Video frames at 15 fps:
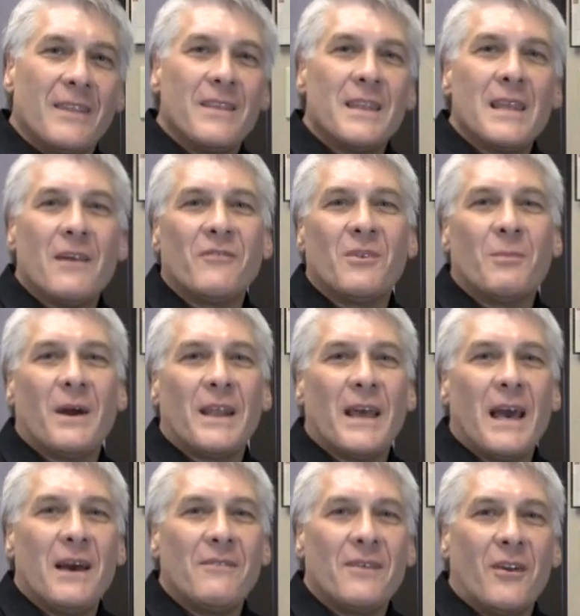Then after about a
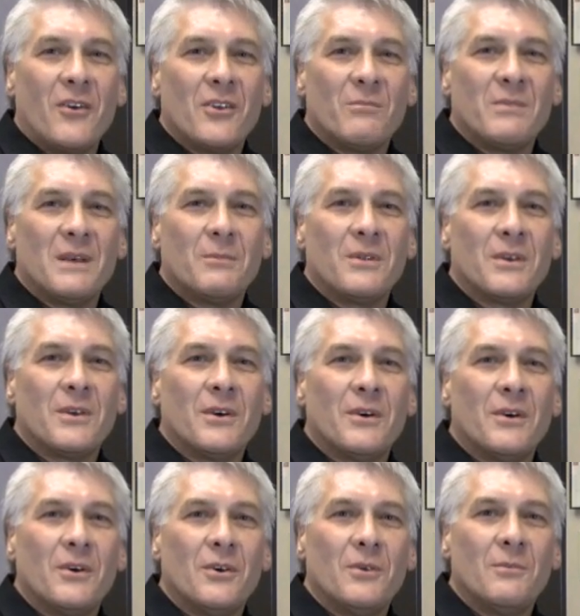half hour, you'll be able to go
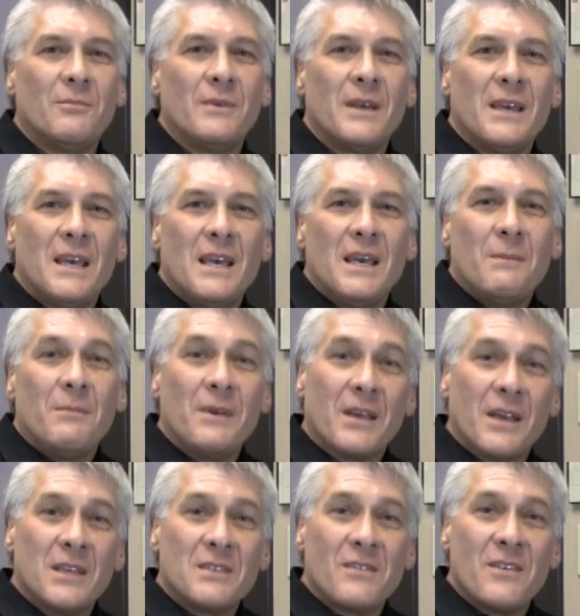home.
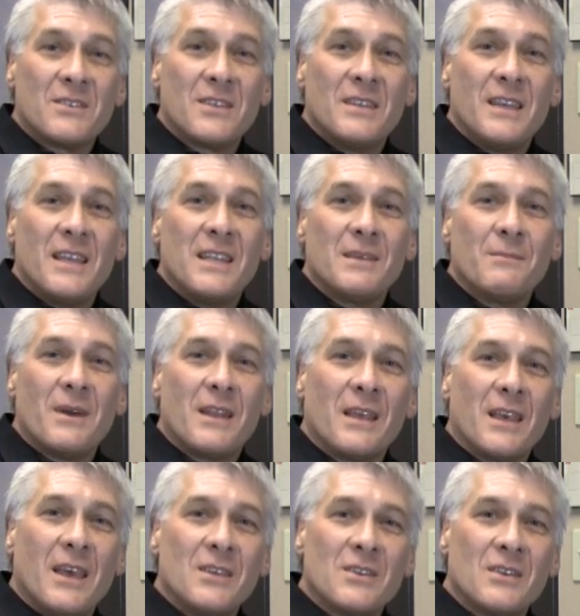Because of the sedating
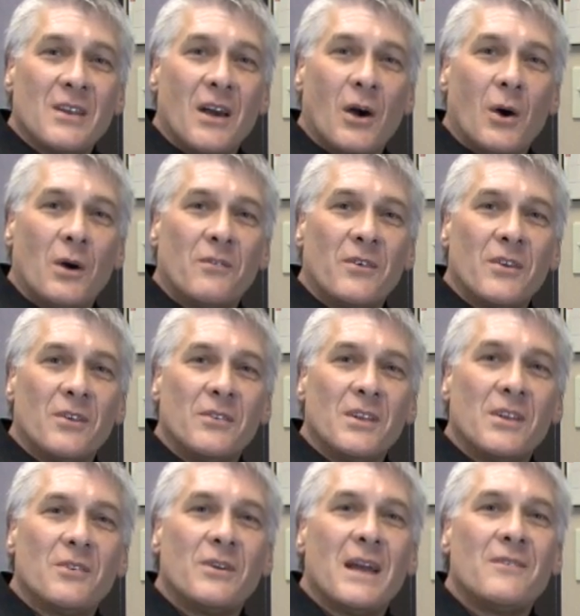medication, however, you'll need
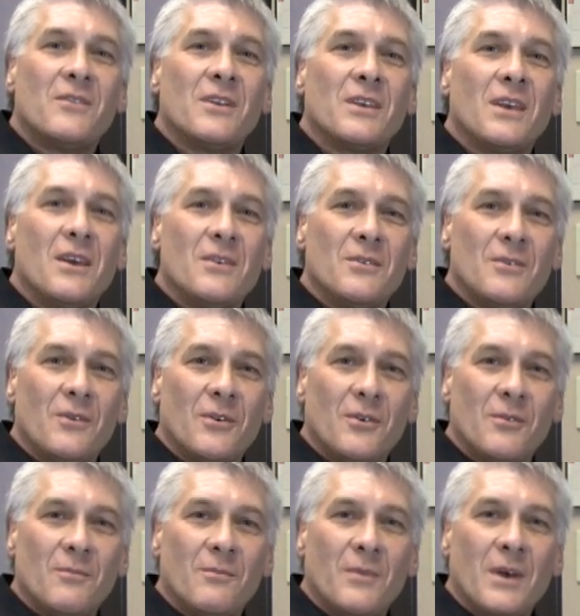a driver to get you
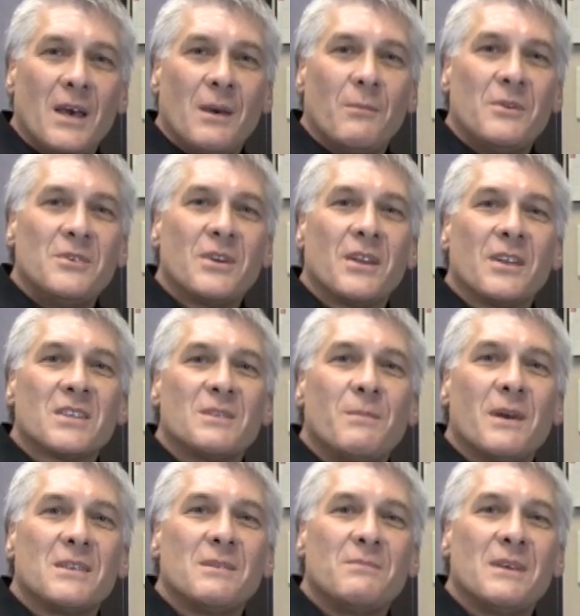home, but you can
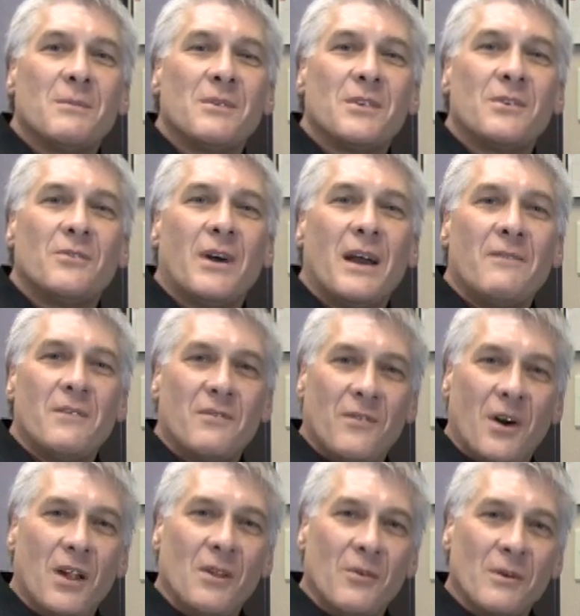expect to be able to drive the
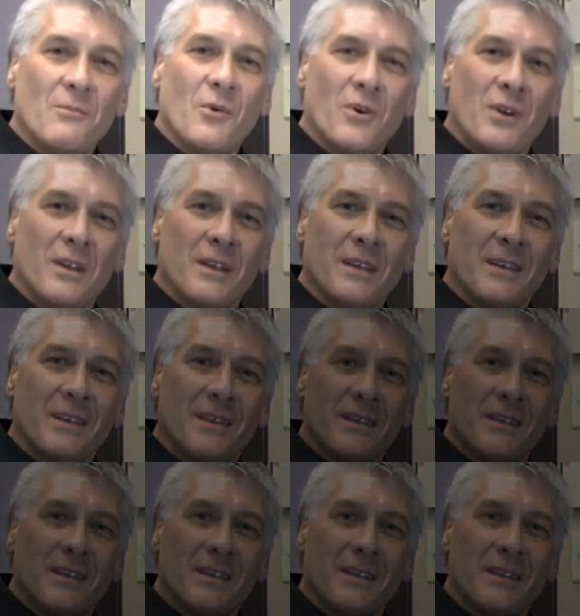following morning.